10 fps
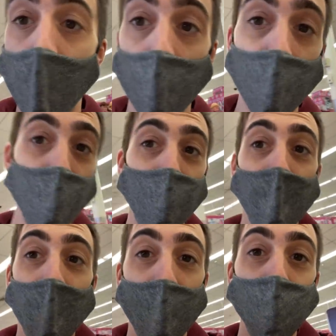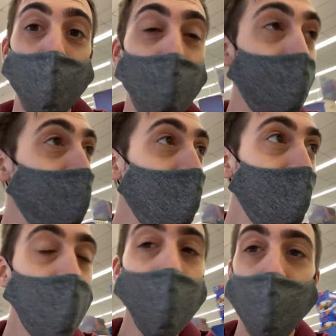All right, I was just
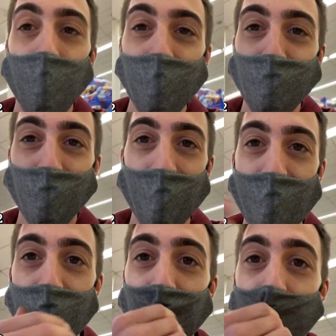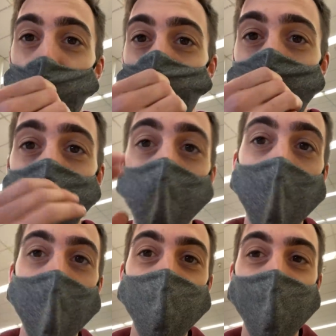in the Big Five and one of the
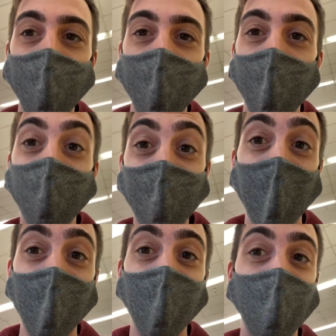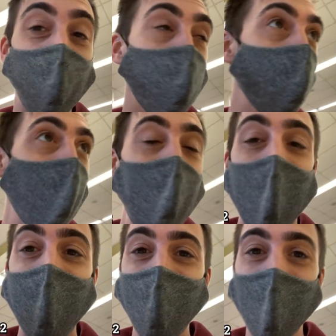guys in there said that the Rite
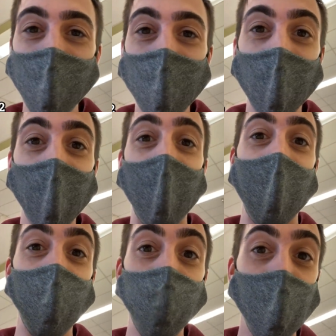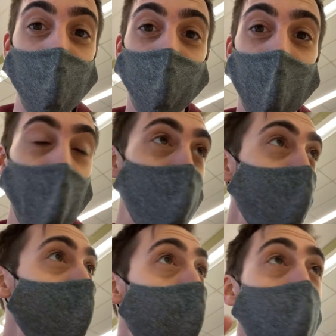Aid next door had a bunch of
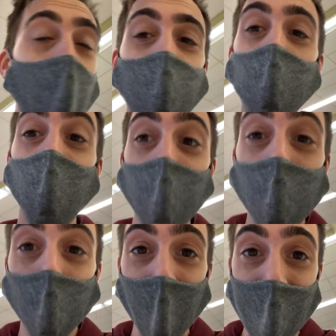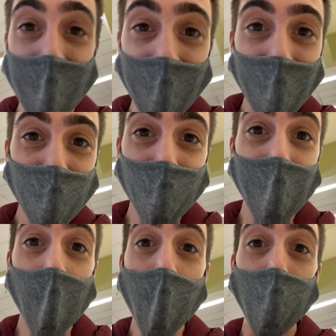cards. I know we already went to a Rite Aid in this
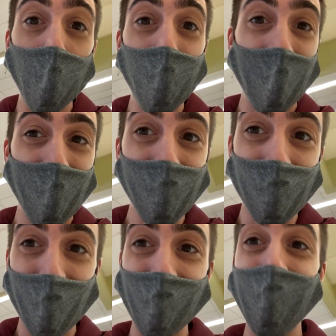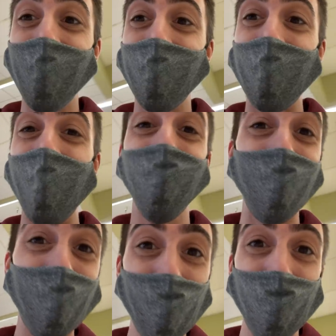video, but we gotta check this out.
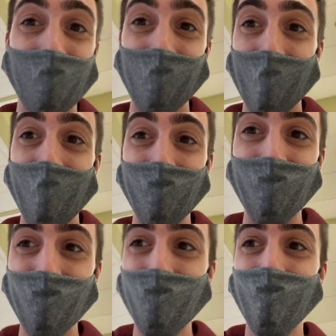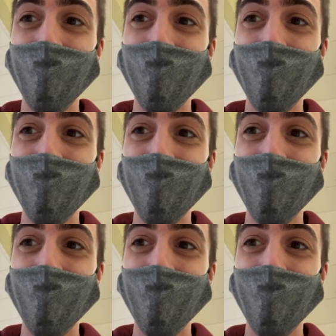Let's see what they got in here.